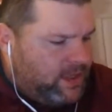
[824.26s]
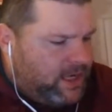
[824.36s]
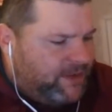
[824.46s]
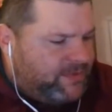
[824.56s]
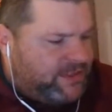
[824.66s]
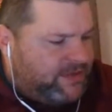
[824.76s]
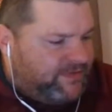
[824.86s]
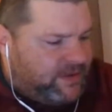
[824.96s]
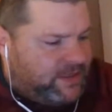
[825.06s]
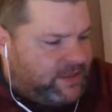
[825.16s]
Union
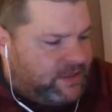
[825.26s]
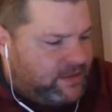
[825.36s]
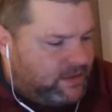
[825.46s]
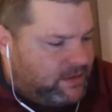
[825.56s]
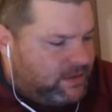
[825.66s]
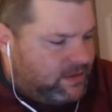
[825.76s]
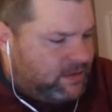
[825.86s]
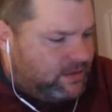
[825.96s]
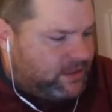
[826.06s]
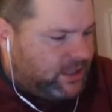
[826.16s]
Pacific
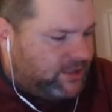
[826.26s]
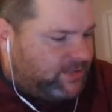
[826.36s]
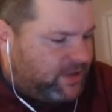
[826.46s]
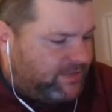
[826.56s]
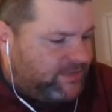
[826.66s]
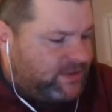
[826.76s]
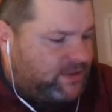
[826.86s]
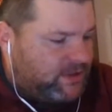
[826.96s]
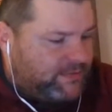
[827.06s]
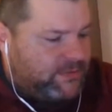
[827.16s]
saw its profits
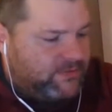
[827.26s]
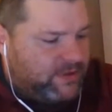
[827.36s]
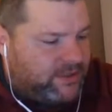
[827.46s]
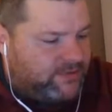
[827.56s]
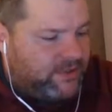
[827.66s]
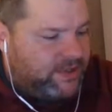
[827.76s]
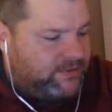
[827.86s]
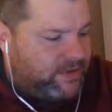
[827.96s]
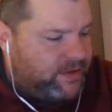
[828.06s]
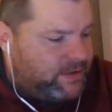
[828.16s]
go up as well in
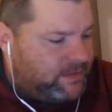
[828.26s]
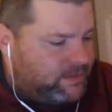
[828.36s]
2020.